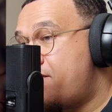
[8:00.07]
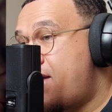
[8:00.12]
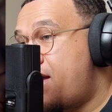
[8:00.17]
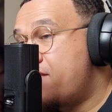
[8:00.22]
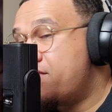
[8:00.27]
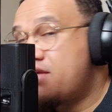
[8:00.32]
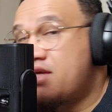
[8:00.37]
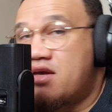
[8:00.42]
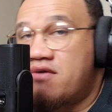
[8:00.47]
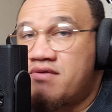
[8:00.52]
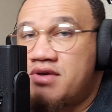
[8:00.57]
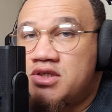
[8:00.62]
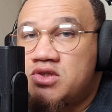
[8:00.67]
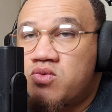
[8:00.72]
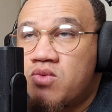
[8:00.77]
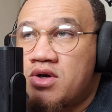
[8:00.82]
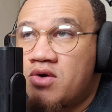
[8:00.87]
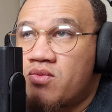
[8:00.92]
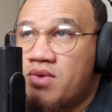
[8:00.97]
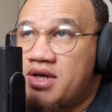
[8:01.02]
I have to give
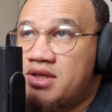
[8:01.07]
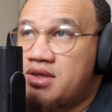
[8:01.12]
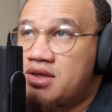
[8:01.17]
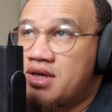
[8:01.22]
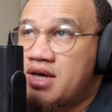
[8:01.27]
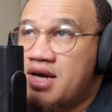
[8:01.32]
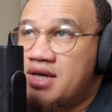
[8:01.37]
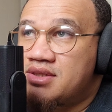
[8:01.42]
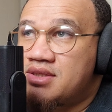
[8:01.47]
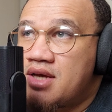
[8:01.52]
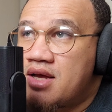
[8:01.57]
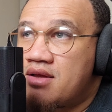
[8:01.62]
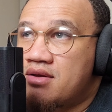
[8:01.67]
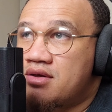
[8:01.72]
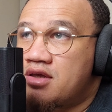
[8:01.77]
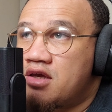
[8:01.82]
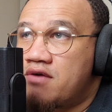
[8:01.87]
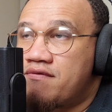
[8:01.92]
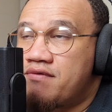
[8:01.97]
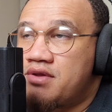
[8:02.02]
this one a rating, guys, I'll
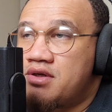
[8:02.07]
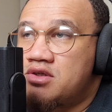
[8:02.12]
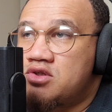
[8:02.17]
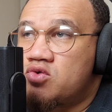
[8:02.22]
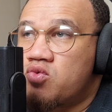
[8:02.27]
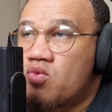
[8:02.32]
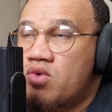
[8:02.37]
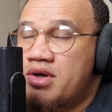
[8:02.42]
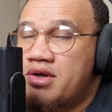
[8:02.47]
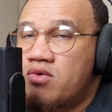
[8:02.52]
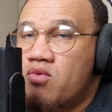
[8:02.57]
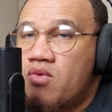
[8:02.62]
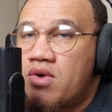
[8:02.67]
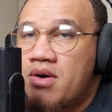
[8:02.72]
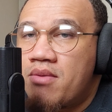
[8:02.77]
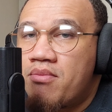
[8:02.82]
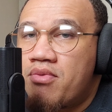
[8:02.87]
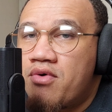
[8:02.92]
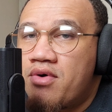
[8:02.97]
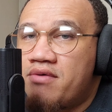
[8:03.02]
give this one a
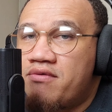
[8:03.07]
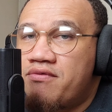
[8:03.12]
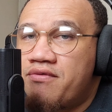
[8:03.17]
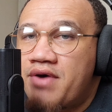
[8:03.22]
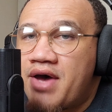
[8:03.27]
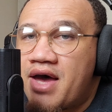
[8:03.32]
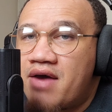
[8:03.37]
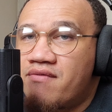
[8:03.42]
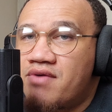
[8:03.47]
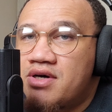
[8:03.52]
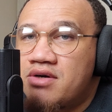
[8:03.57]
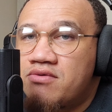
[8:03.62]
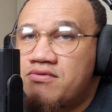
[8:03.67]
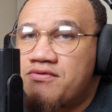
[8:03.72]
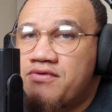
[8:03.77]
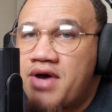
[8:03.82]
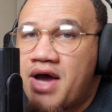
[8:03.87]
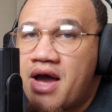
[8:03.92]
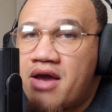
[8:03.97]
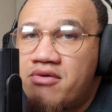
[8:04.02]
1.5 out of
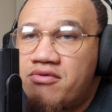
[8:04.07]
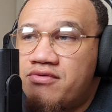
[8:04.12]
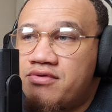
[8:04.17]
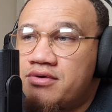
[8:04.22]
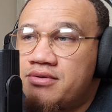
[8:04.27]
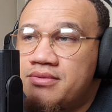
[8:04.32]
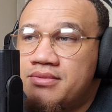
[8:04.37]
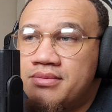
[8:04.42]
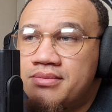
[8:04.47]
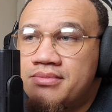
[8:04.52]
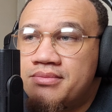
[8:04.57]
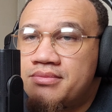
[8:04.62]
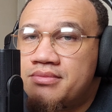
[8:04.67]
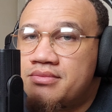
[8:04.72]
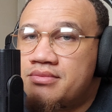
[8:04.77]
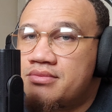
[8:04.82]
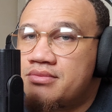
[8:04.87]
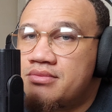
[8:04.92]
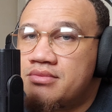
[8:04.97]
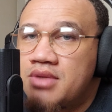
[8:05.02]
5.
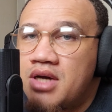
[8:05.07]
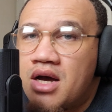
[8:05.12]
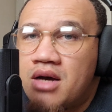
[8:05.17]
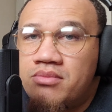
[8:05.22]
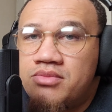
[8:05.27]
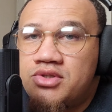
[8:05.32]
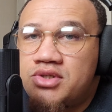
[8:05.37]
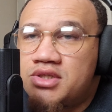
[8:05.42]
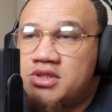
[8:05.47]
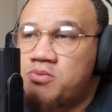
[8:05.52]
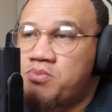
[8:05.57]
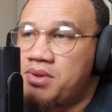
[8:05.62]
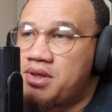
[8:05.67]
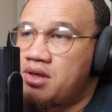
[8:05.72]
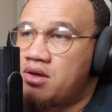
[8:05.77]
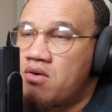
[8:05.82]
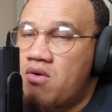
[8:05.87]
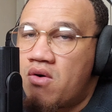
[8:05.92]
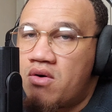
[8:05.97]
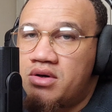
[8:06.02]
I'm just
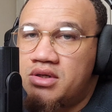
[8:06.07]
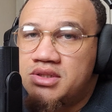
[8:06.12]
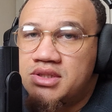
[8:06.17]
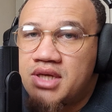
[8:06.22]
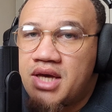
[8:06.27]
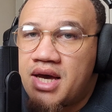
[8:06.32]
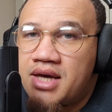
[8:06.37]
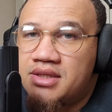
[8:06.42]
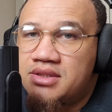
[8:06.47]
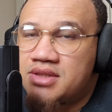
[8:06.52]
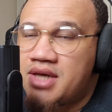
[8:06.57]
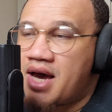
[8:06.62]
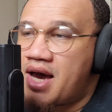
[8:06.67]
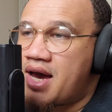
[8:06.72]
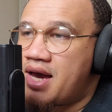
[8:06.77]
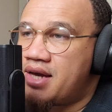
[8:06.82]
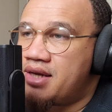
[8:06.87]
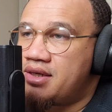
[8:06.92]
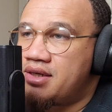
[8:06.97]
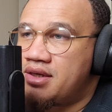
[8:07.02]
being honest, guys.
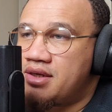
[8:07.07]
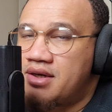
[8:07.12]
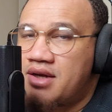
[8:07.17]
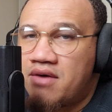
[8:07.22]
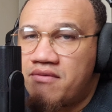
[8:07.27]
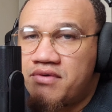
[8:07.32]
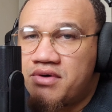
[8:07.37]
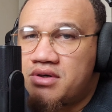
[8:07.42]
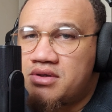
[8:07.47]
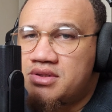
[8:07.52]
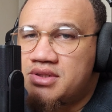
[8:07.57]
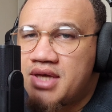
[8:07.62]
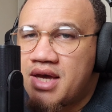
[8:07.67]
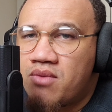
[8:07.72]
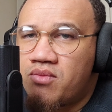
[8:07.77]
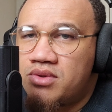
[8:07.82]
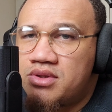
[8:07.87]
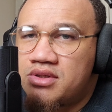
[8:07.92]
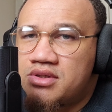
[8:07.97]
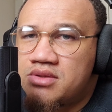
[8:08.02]
I didn't have a good
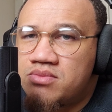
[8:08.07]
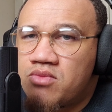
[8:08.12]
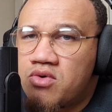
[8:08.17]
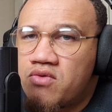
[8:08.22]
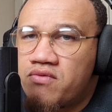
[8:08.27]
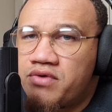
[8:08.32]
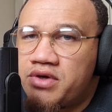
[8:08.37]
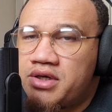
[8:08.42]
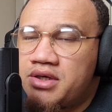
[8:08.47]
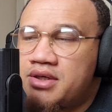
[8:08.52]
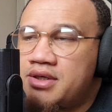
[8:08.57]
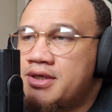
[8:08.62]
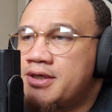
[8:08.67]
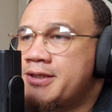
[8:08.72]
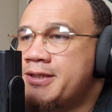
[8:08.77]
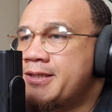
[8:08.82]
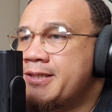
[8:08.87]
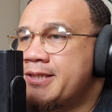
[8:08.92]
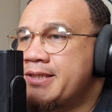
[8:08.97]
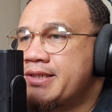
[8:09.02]
time with this movie.
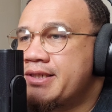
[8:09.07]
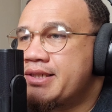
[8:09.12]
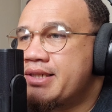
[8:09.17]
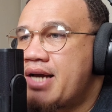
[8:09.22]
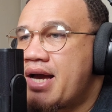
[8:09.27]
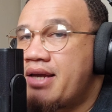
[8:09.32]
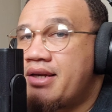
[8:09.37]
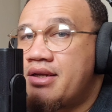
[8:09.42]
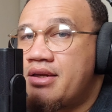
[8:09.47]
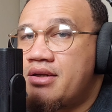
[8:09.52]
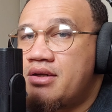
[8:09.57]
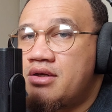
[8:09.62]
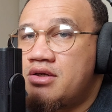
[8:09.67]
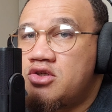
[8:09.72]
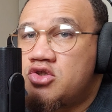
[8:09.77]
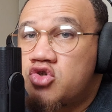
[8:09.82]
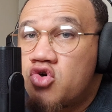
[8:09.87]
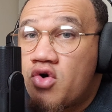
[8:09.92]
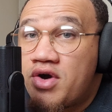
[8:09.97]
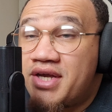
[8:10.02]
I didn't
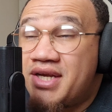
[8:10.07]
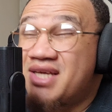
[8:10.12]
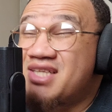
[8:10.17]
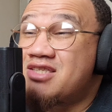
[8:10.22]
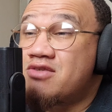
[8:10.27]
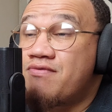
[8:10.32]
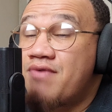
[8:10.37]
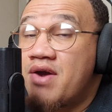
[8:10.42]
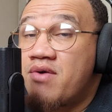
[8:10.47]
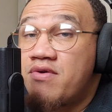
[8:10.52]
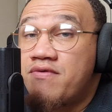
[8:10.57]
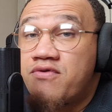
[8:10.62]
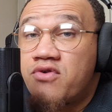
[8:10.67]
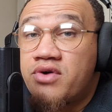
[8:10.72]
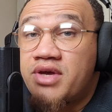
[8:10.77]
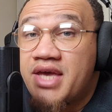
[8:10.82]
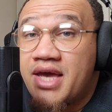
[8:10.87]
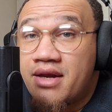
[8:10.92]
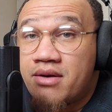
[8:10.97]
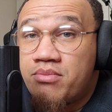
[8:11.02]
enjoy it. It's very
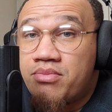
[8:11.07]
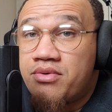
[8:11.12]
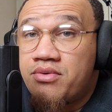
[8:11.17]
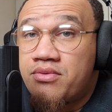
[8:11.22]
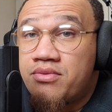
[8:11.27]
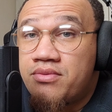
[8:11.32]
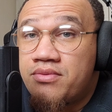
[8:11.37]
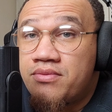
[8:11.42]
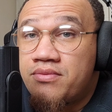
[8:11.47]
forgettable.